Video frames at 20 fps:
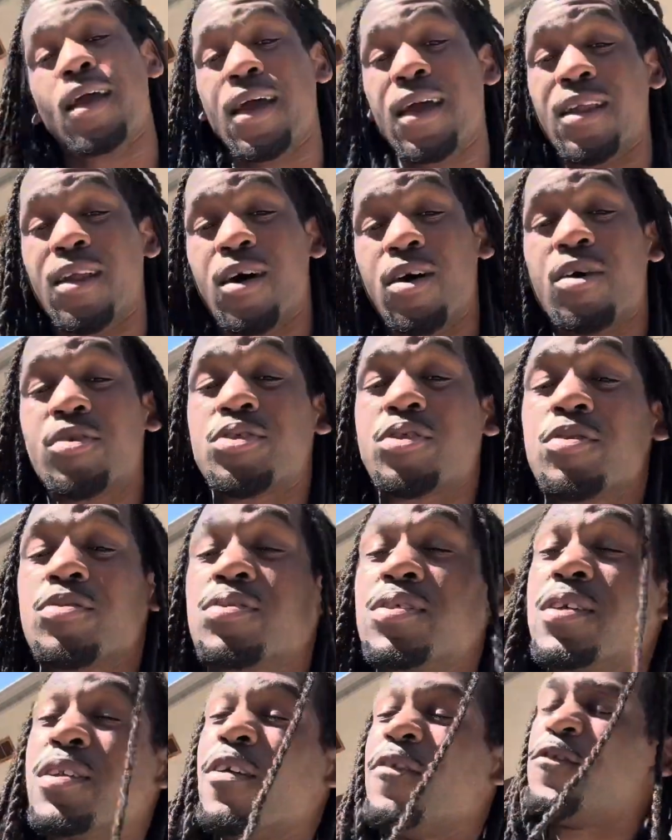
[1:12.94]
and also
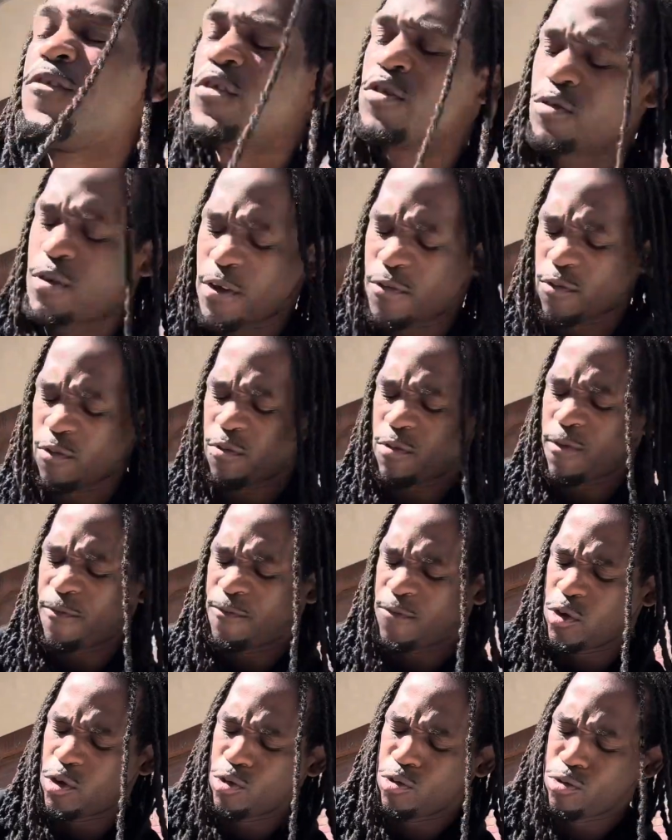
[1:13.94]
seen a few different
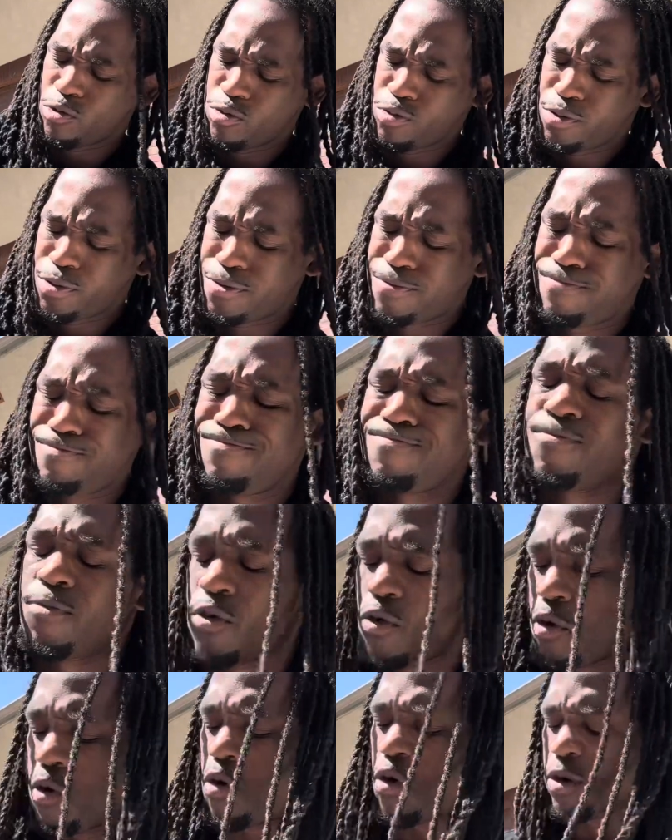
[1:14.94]
reviews
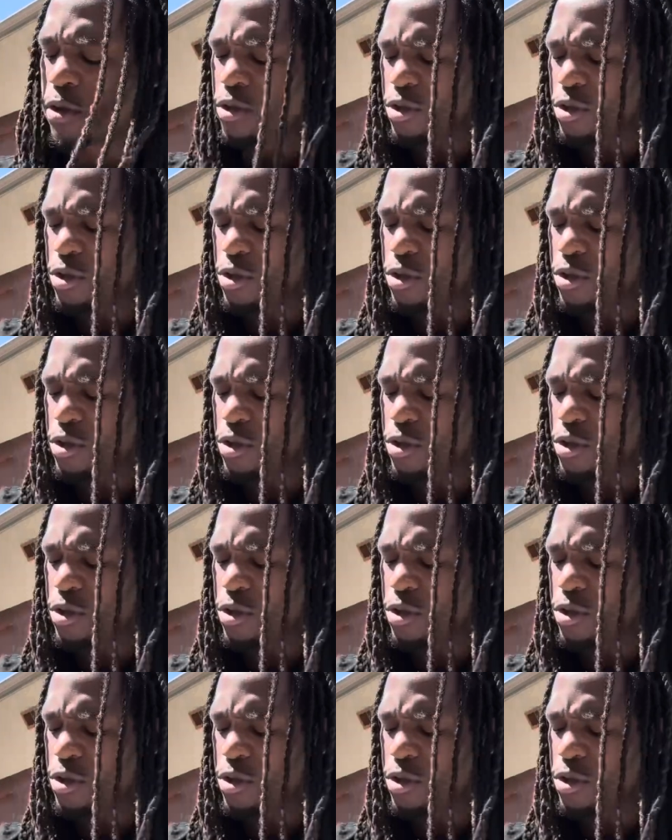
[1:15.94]
on